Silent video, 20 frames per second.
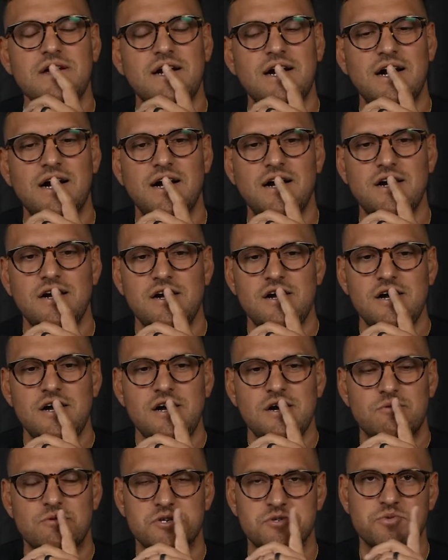uh,
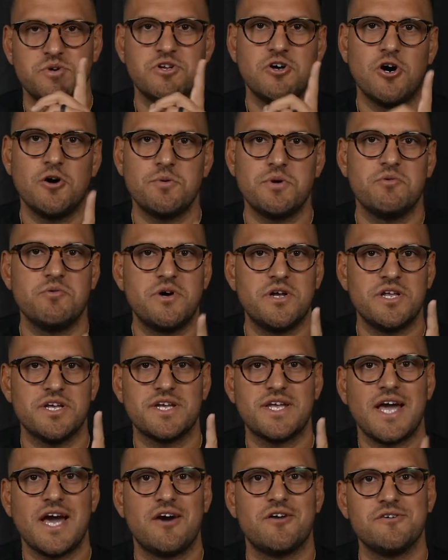was when Obi Wan
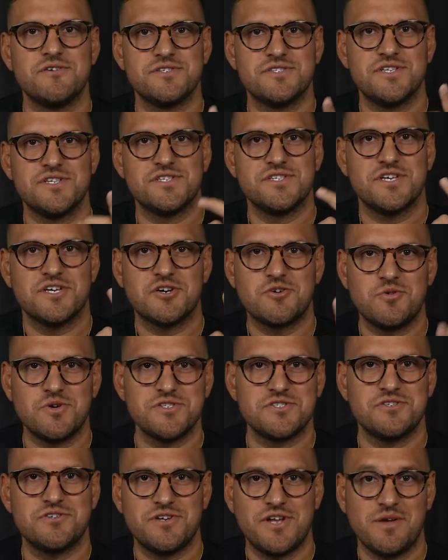encounters this
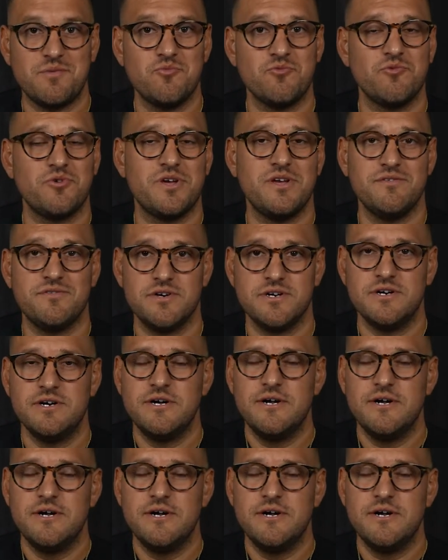Inquisitor named Reva.